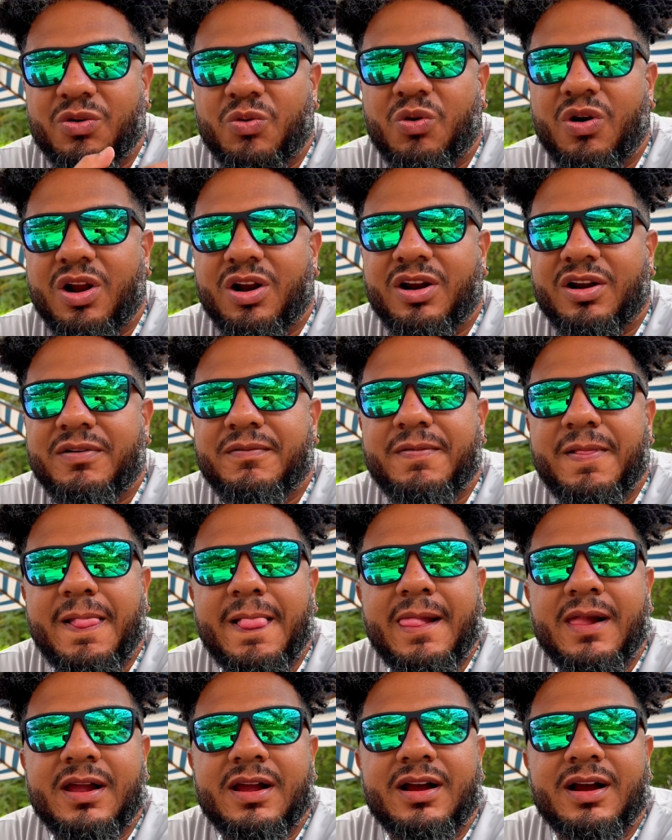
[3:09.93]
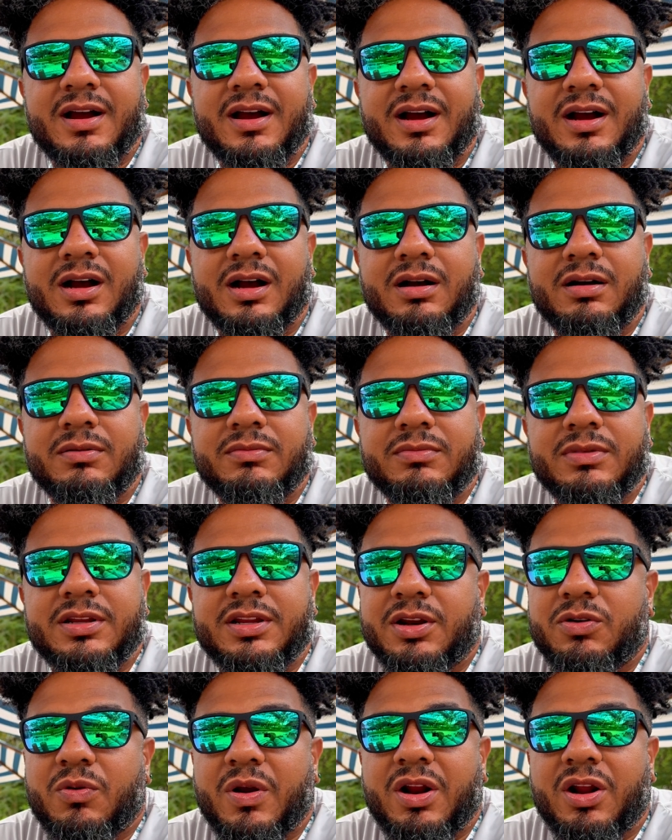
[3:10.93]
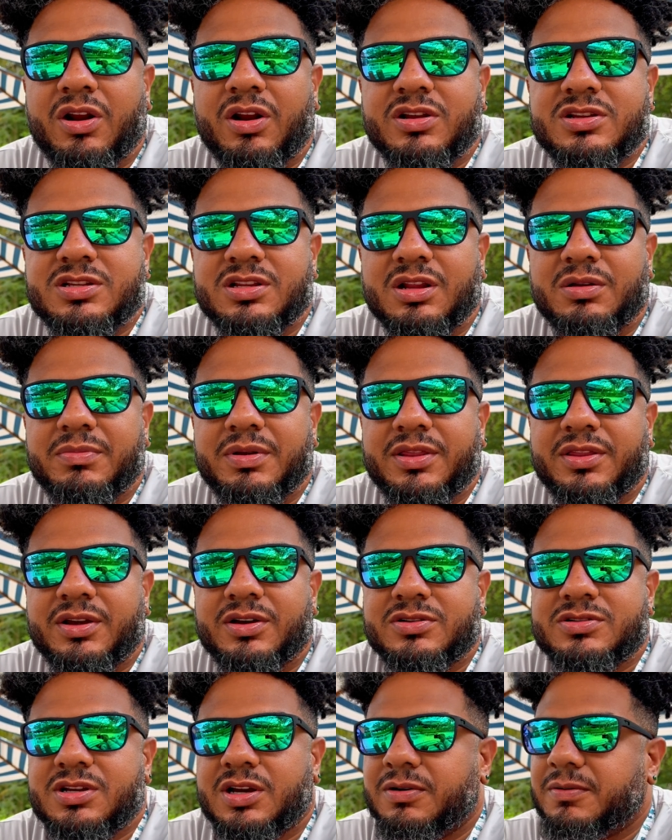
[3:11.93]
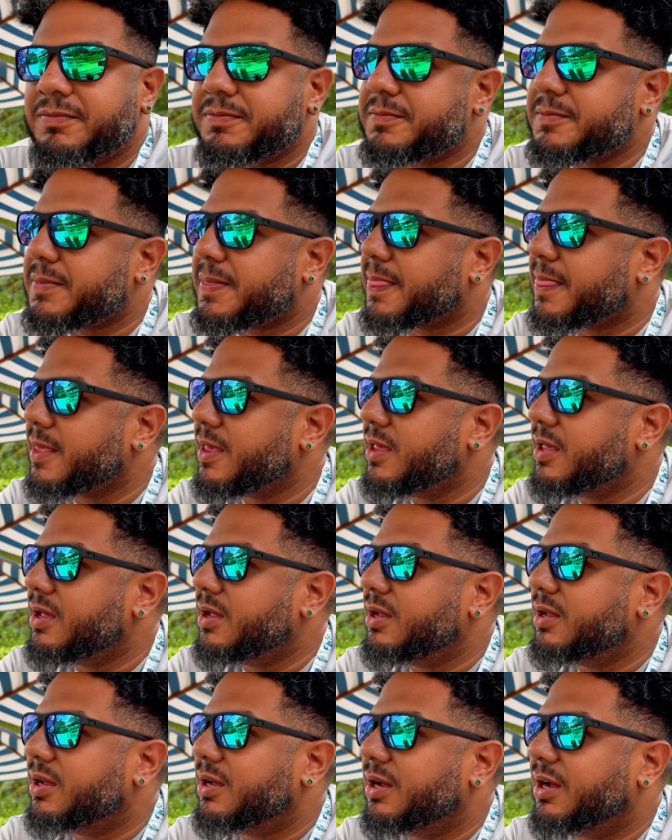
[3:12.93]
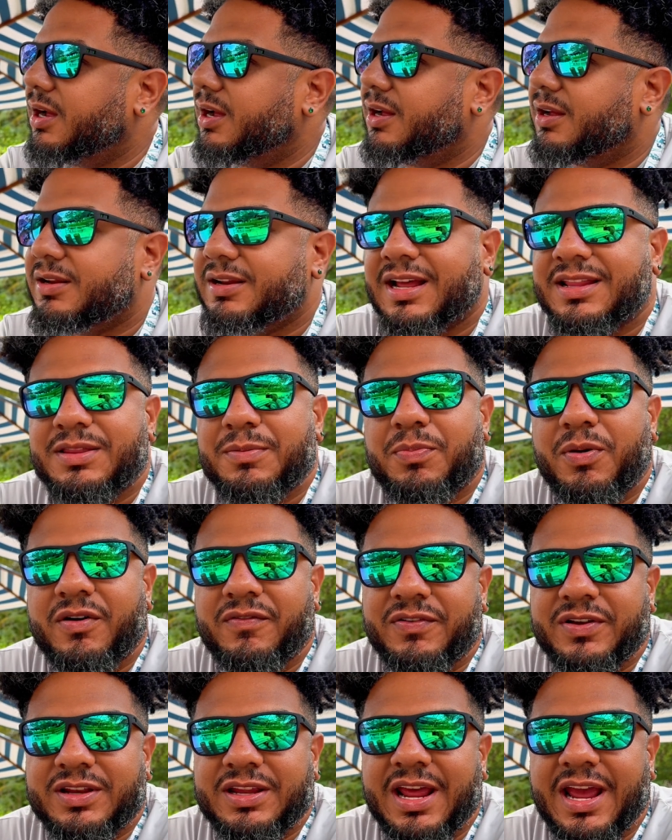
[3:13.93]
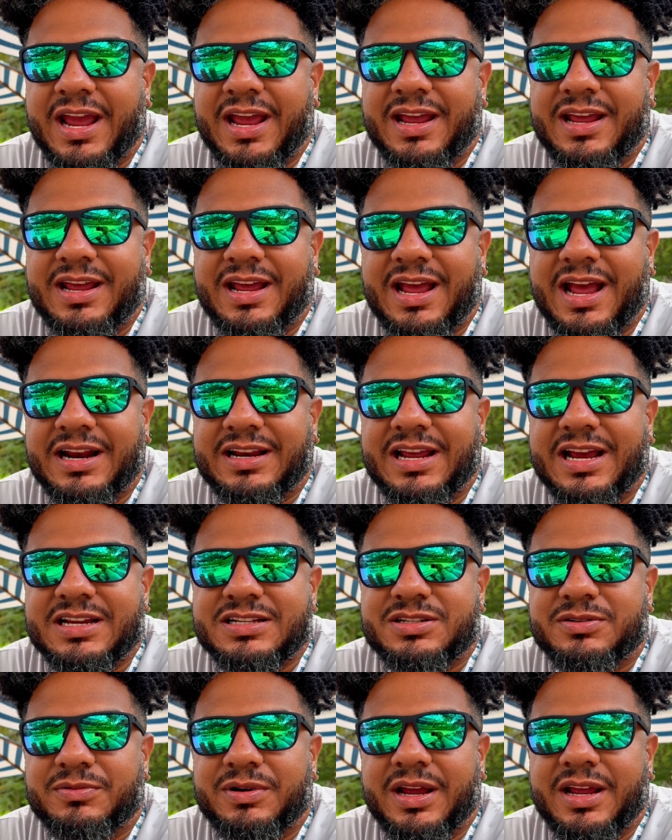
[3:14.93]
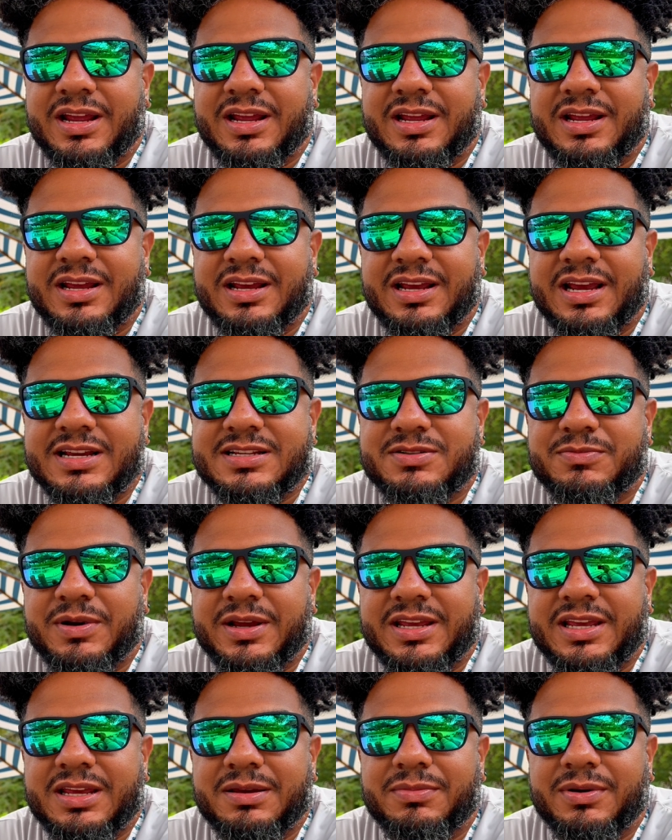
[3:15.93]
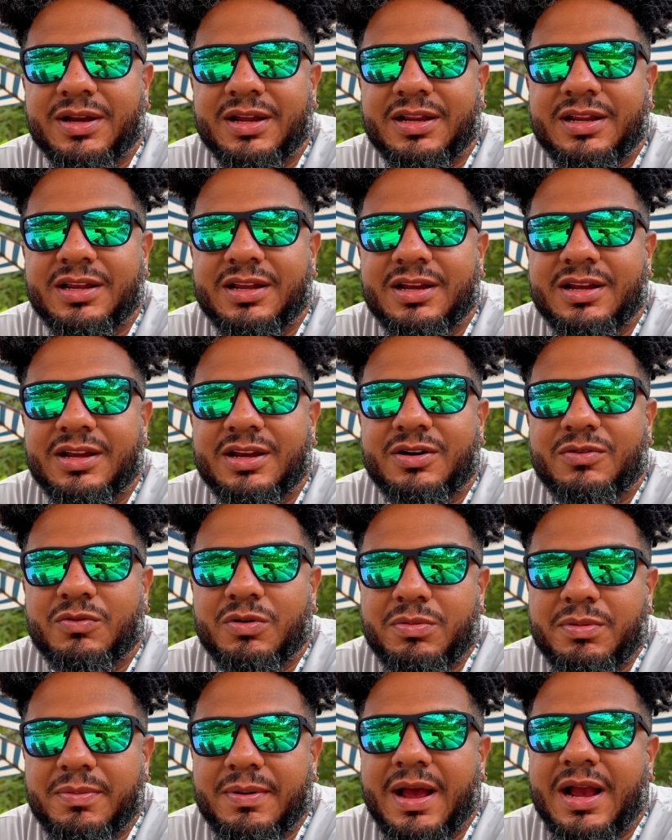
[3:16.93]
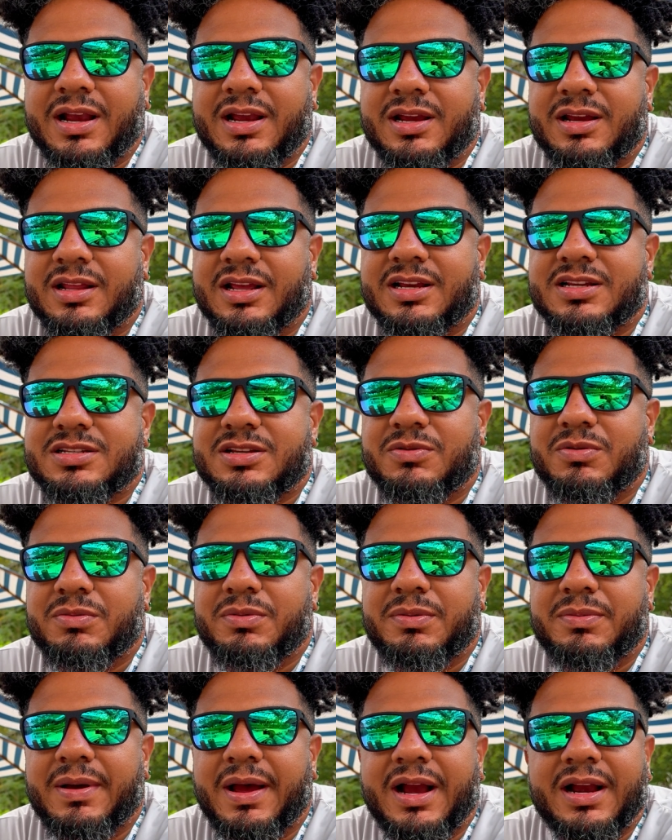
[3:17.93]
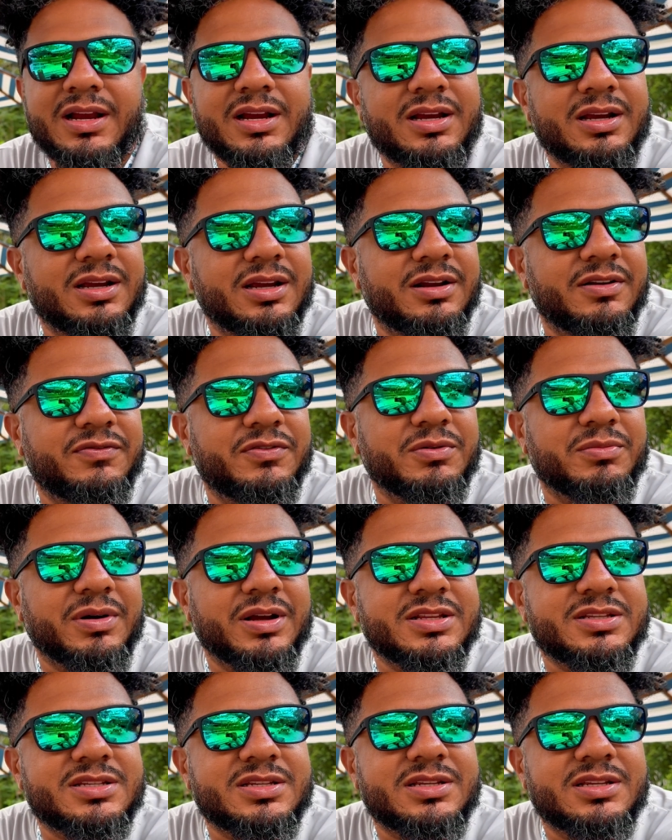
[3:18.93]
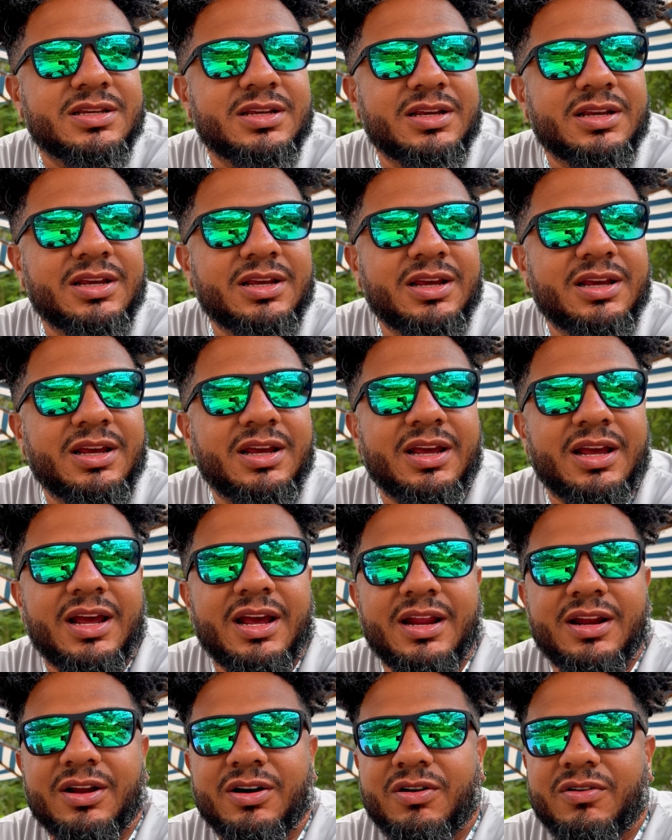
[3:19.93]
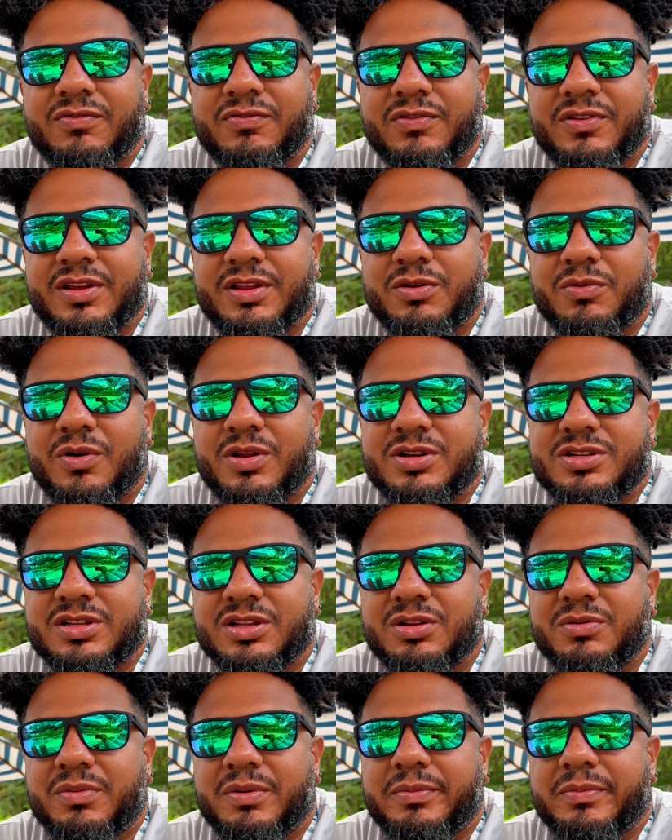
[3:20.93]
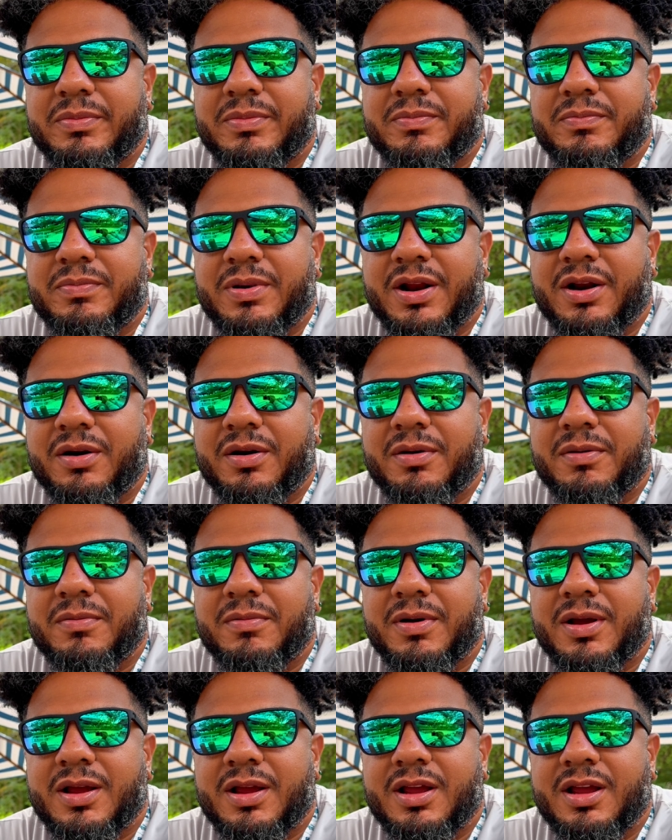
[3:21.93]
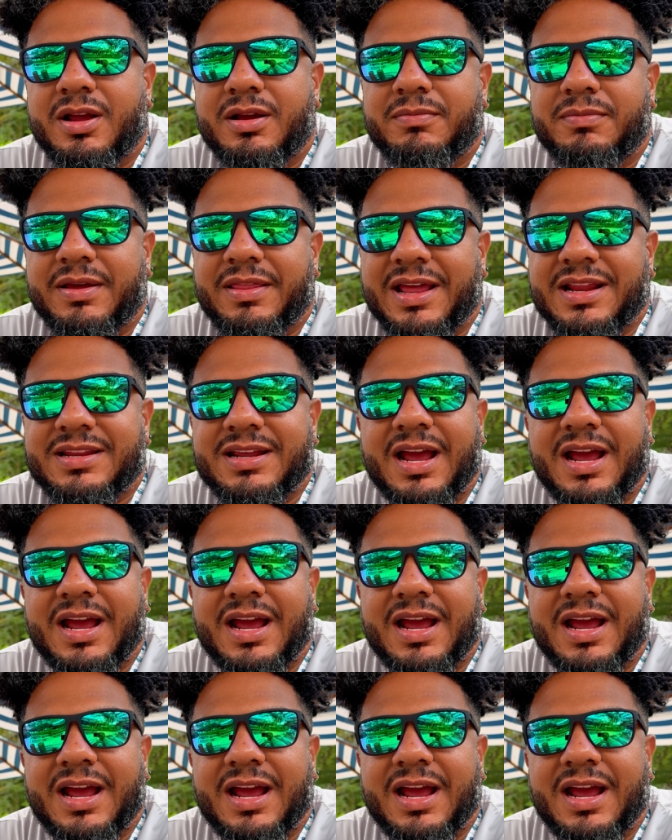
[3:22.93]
the water. It did rain on us a little bit though, so not the perfect day at Castaway Cay, but we'll be back. Like I said, we'll be back in a few months, and hopefully the weather's a little bit better by that